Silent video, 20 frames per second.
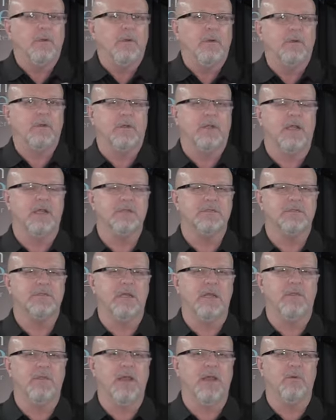and you can't
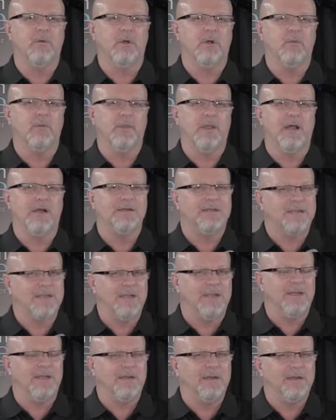say that word without
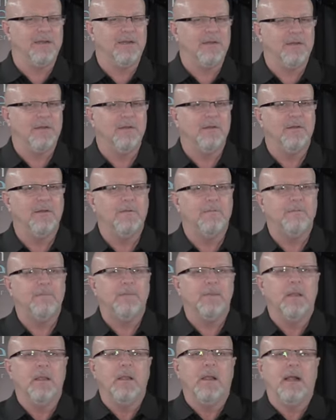king.
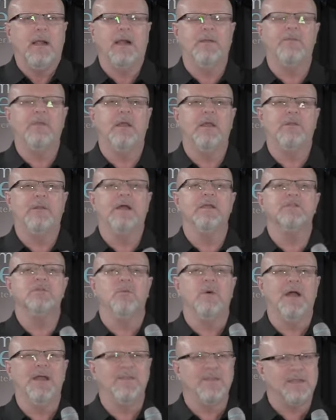And then that's
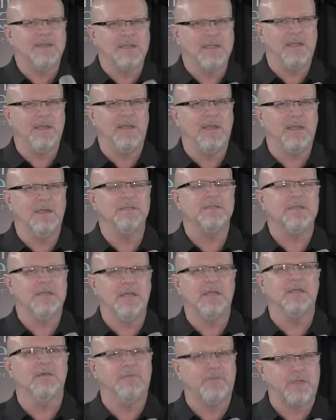why the king is
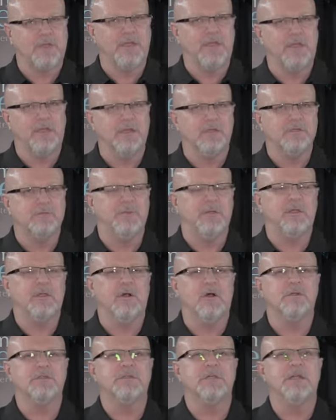King of Kings,
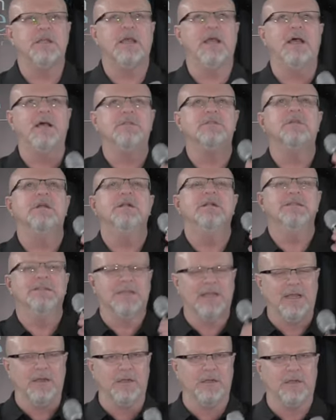because he has
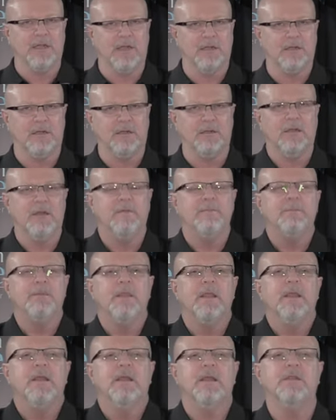delegated
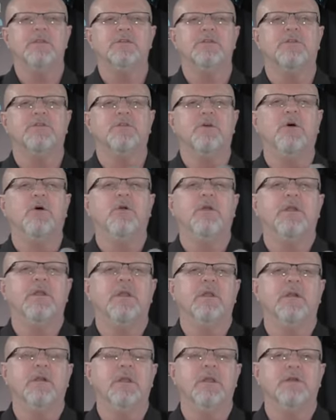his
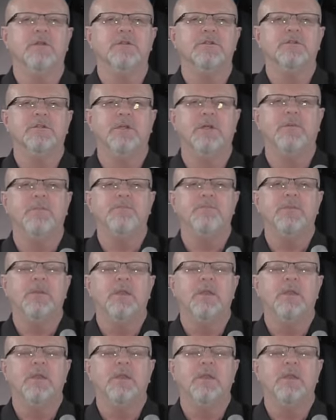authority and leadership